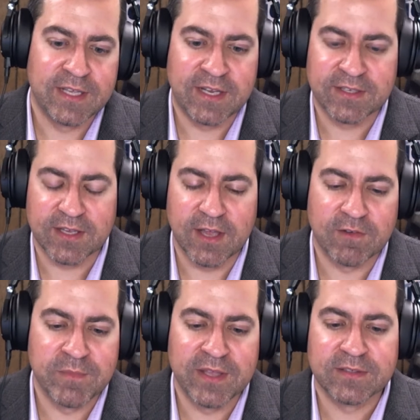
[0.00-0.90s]
an
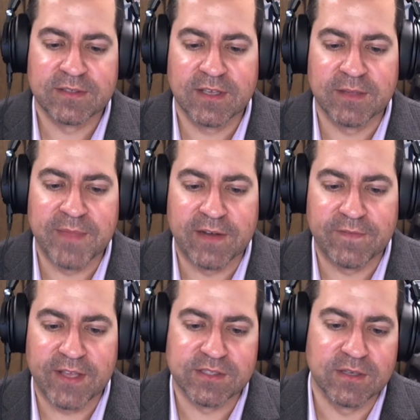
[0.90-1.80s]
anti-government uh,
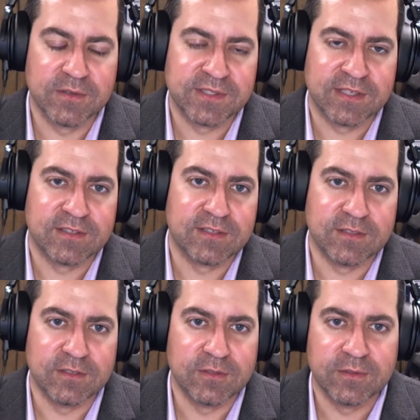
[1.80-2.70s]
manifesto, sent it
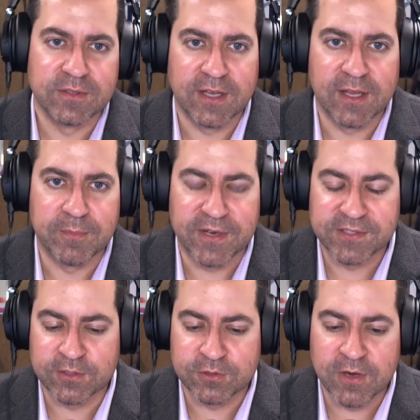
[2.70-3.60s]
to uh,
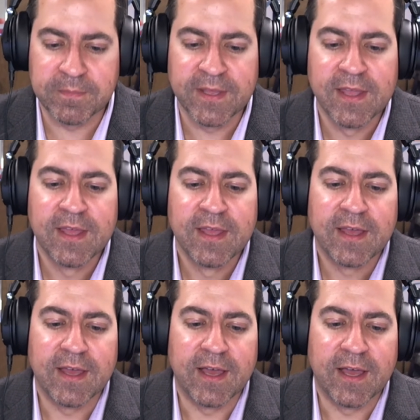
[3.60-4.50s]
President Trump.
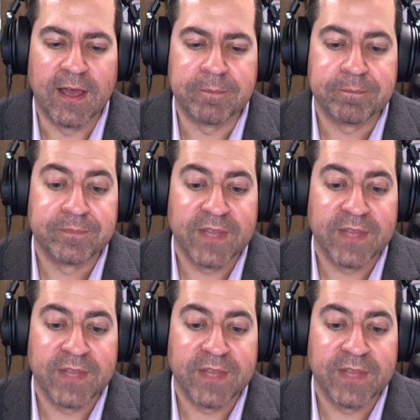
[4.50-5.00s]
Um,